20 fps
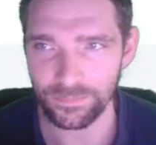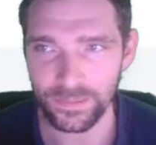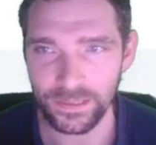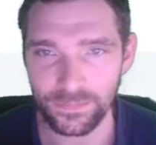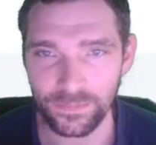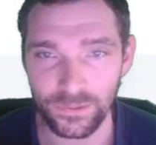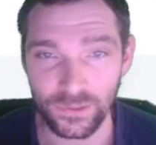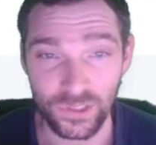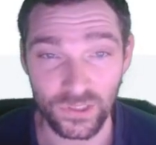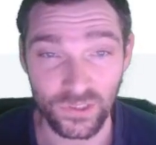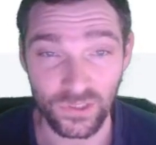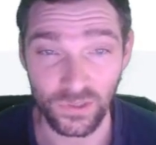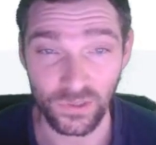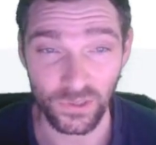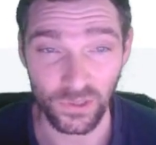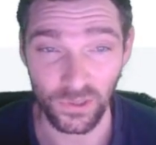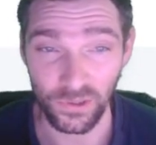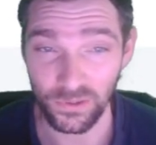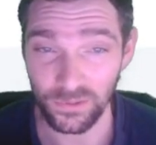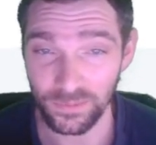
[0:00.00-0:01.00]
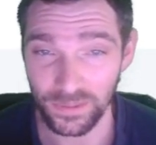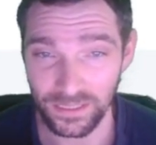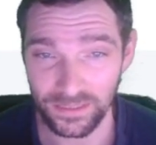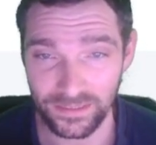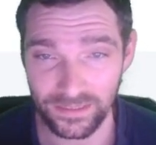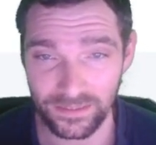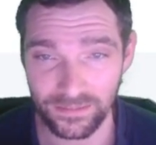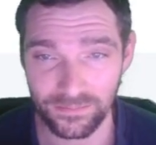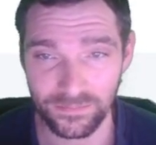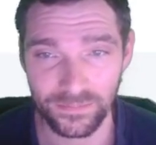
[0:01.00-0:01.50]
people just don't know about
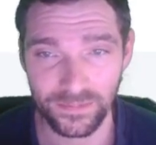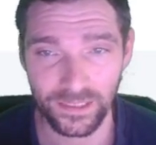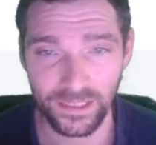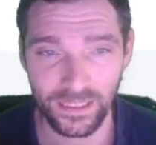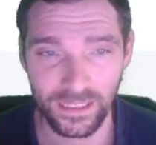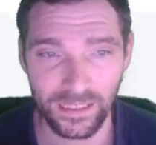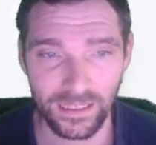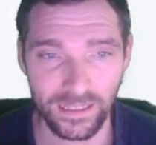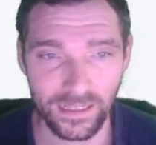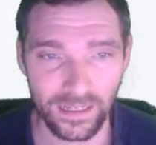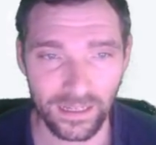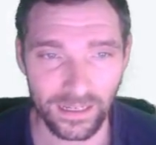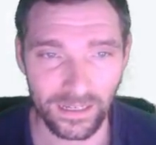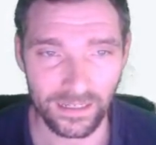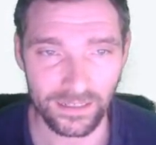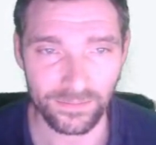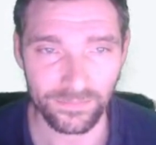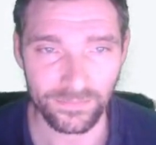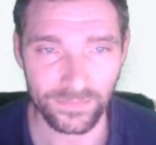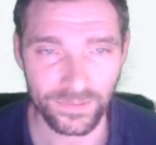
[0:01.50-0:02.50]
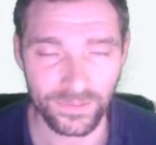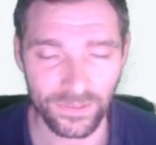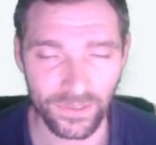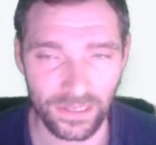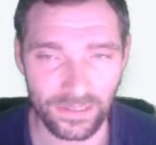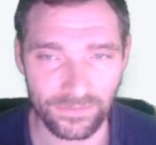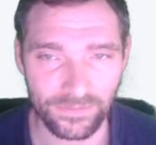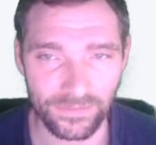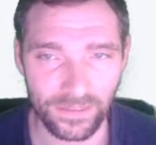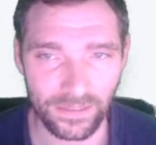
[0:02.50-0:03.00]
them. Um, so
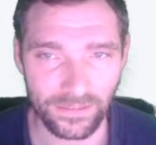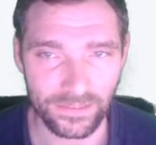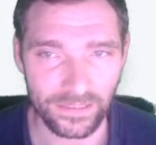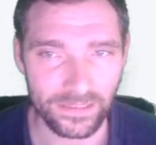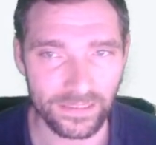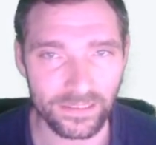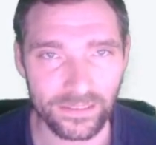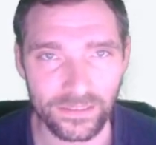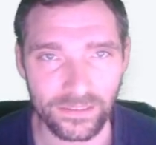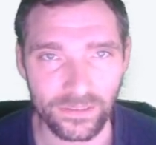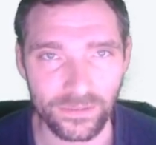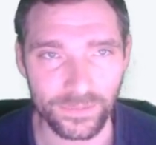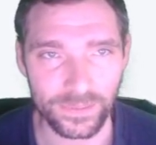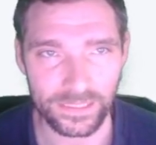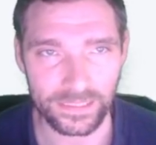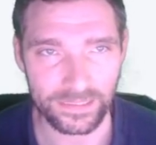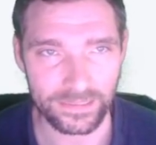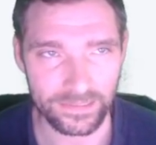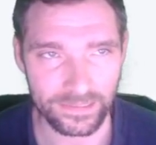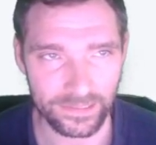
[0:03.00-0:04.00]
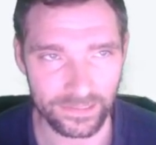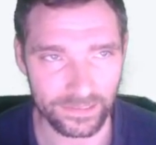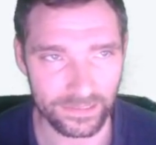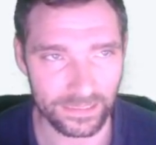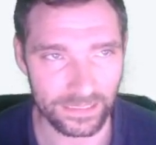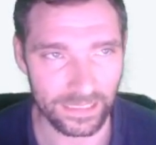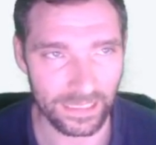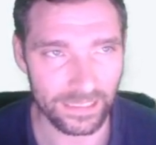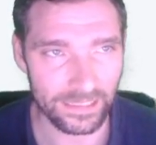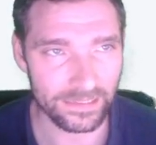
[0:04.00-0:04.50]
I've found that they're a little bit easier to
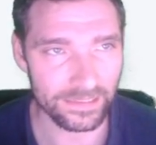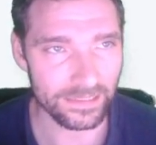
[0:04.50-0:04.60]
get